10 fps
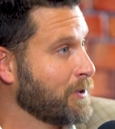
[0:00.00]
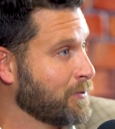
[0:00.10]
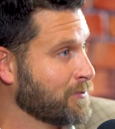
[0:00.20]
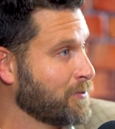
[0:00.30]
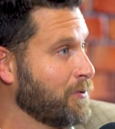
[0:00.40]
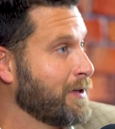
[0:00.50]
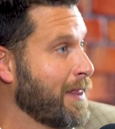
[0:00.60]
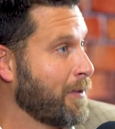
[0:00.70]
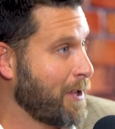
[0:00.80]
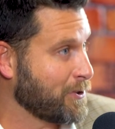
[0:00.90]
middle school, and
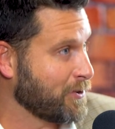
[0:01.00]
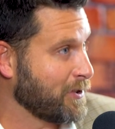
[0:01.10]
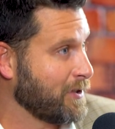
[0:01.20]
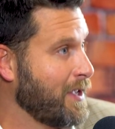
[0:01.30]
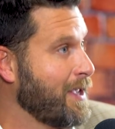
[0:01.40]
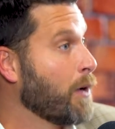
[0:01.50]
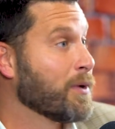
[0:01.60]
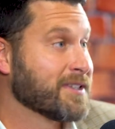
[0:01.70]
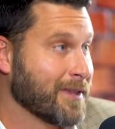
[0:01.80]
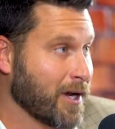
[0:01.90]
elementary. Yeah. It
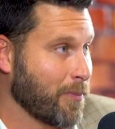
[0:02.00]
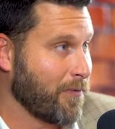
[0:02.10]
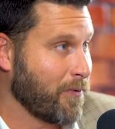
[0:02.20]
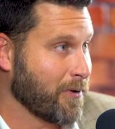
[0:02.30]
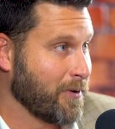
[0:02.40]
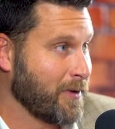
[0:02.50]
wasn't there before.